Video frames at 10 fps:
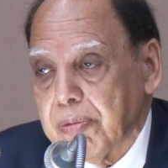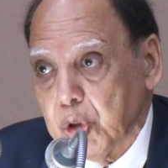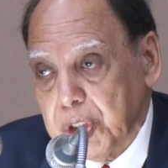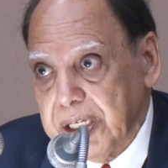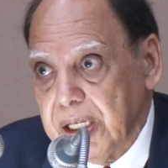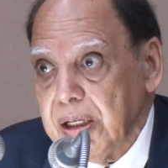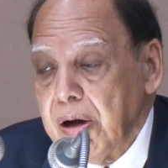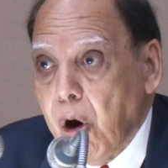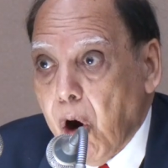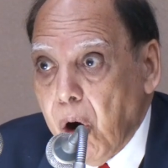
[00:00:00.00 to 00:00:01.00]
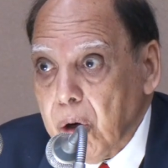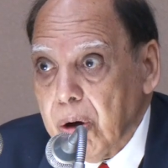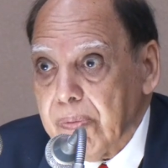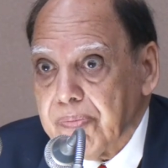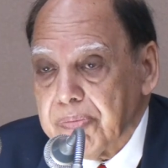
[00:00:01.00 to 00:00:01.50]
Mudgil. All
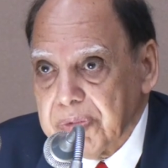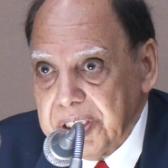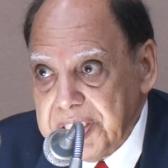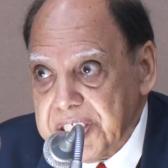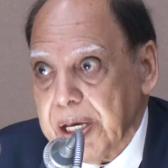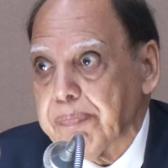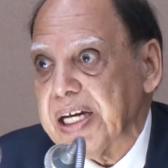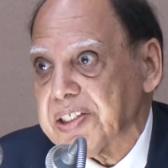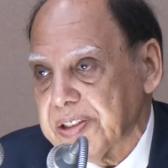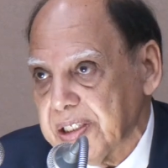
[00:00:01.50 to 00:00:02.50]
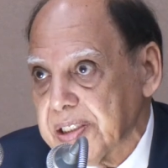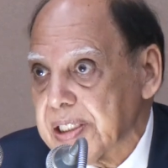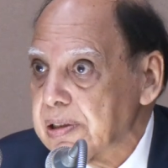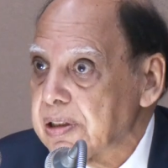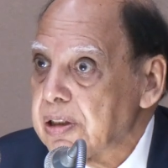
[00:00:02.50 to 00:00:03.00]
of these
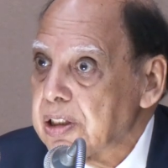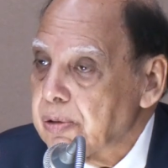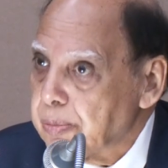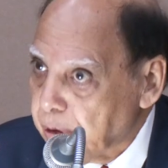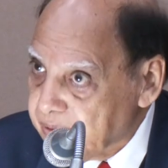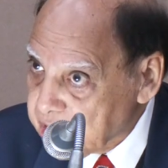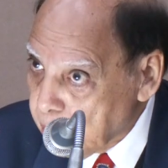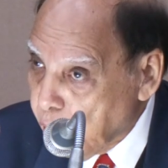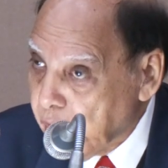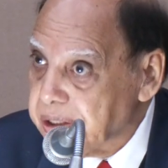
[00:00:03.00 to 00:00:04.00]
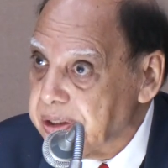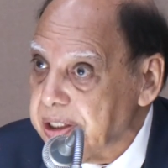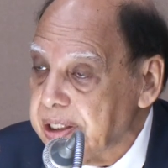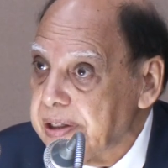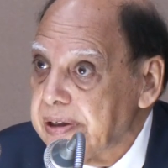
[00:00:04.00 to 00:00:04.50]
ambassadors, Professor
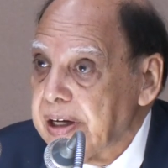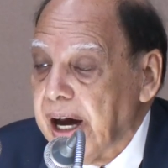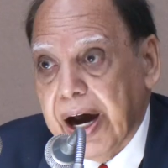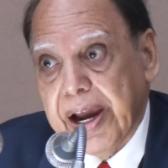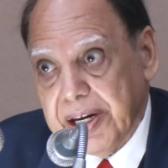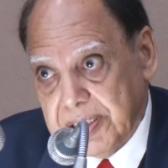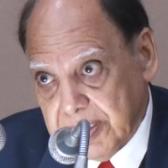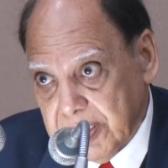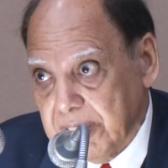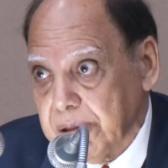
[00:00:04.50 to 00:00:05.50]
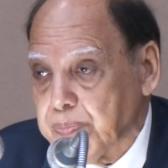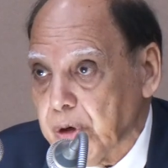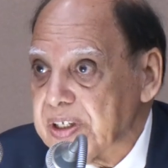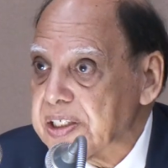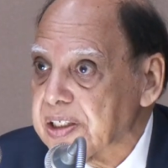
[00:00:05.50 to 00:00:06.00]
Mohinty and
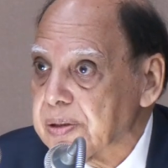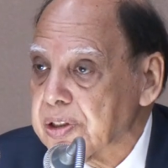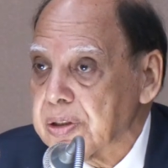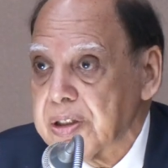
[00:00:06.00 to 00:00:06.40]
Professor